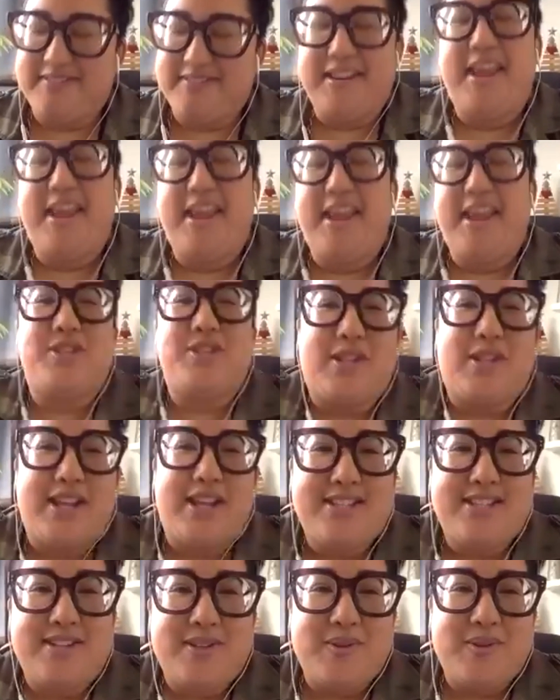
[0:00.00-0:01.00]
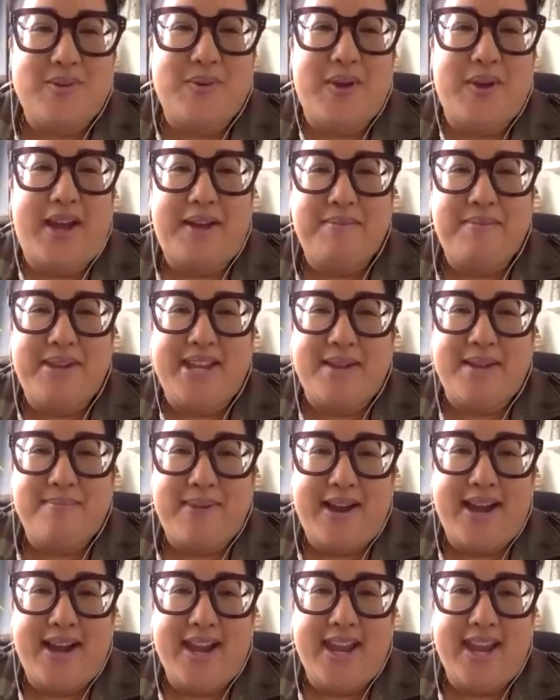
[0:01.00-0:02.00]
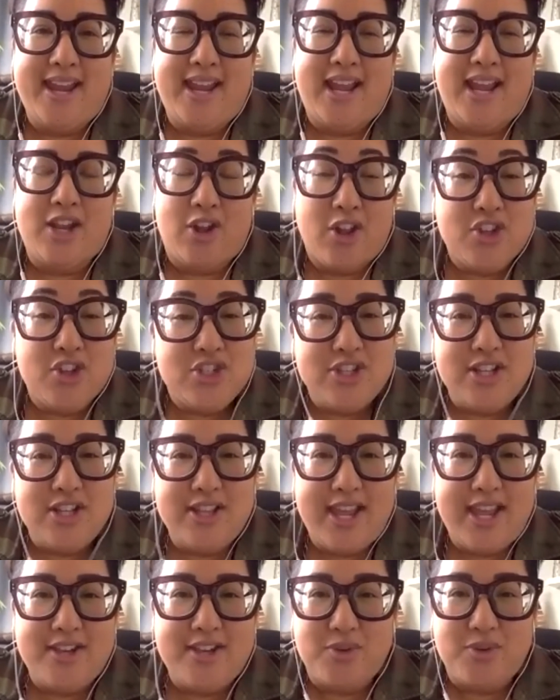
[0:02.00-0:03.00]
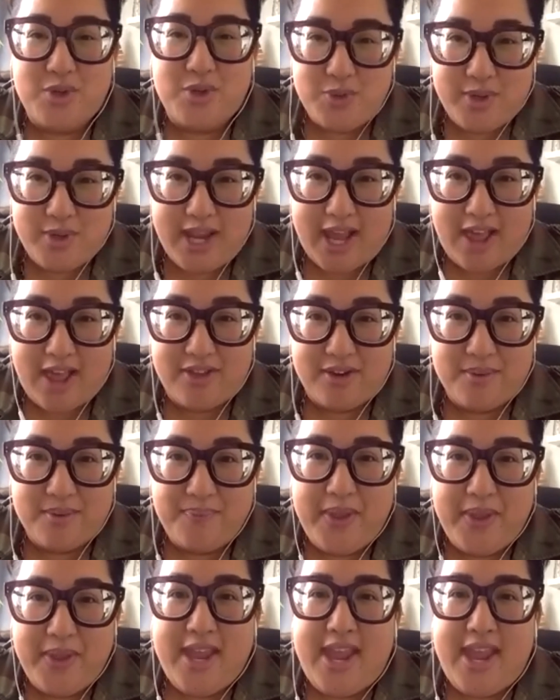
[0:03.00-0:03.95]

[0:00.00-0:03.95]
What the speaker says: So I'd like to begin by acknowledging the land on which we gather